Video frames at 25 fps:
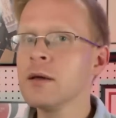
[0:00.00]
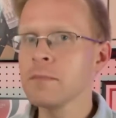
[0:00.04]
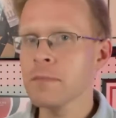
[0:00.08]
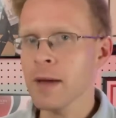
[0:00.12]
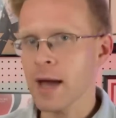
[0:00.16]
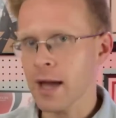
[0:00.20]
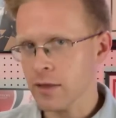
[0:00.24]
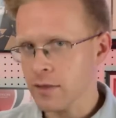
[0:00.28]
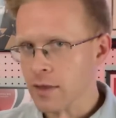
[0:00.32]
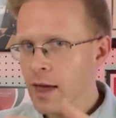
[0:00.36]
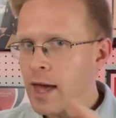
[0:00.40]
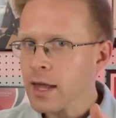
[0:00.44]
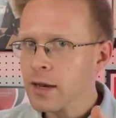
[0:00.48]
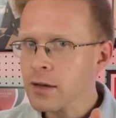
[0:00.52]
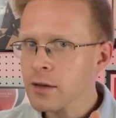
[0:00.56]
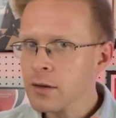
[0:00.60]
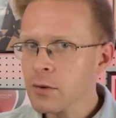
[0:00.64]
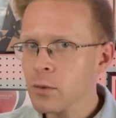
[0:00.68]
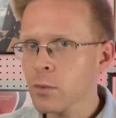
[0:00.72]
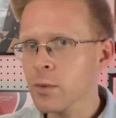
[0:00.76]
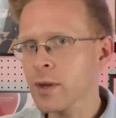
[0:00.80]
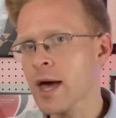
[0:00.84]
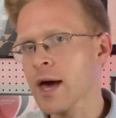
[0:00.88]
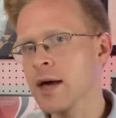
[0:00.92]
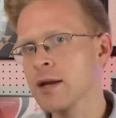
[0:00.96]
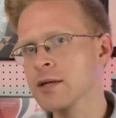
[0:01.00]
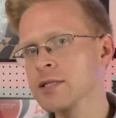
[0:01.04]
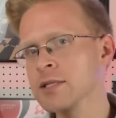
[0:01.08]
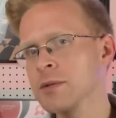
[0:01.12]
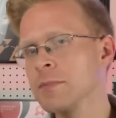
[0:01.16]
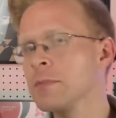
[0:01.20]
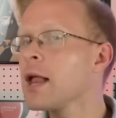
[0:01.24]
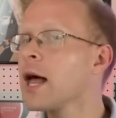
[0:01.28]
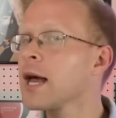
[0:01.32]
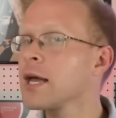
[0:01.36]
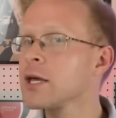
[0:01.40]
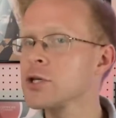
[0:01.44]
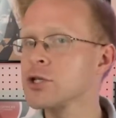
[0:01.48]
Back then, we had a
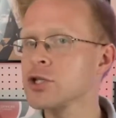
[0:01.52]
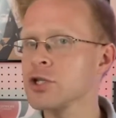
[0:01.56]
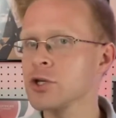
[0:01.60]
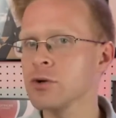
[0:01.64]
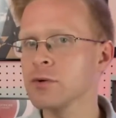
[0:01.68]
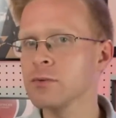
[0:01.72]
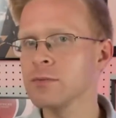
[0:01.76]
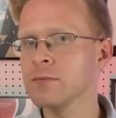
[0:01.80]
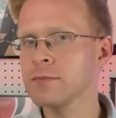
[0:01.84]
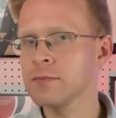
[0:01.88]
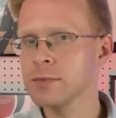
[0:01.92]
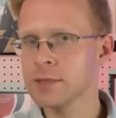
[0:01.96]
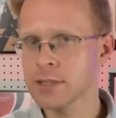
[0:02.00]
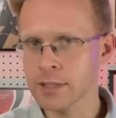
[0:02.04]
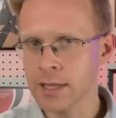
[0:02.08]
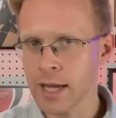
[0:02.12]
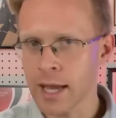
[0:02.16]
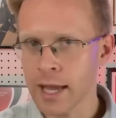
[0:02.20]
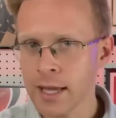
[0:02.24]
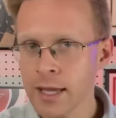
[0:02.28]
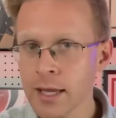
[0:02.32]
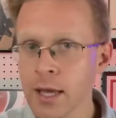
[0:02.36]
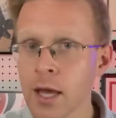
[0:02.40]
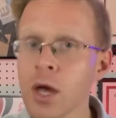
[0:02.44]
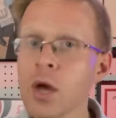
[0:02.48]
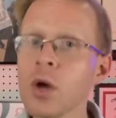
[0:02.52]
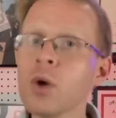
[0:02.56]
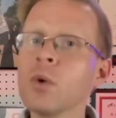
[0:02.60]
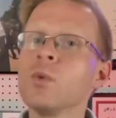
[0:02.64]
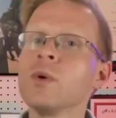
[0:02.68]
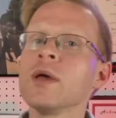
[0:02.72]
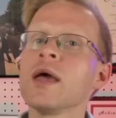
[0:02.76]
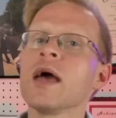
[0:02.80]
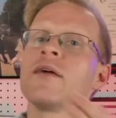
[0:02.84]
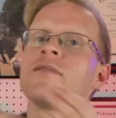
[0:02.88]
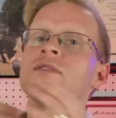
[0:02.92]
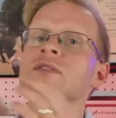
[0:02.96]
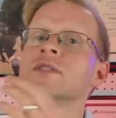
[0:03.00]
supply issue. Today,
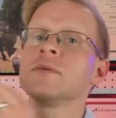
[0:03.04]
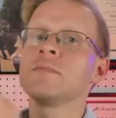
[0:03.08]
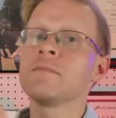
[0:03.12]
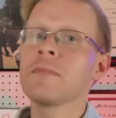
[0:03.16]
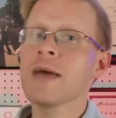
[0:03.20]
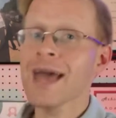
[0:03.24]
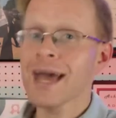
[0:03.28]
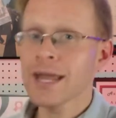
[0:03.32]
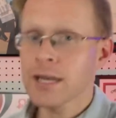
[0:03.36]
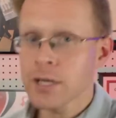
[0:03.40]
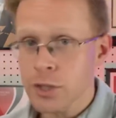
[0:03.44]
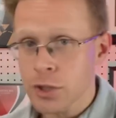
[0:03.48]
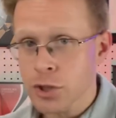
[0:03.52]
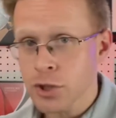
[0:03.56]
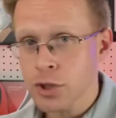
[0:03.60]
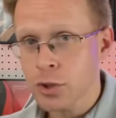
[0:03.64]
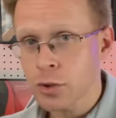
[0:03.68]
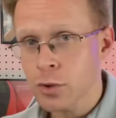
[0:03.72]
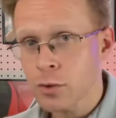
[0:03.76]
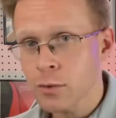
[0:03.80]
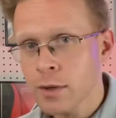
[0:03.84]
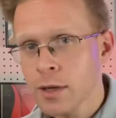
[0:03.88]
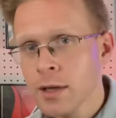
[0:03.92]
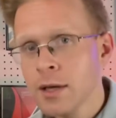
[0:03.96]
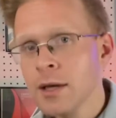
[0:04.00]
we have a demand issue.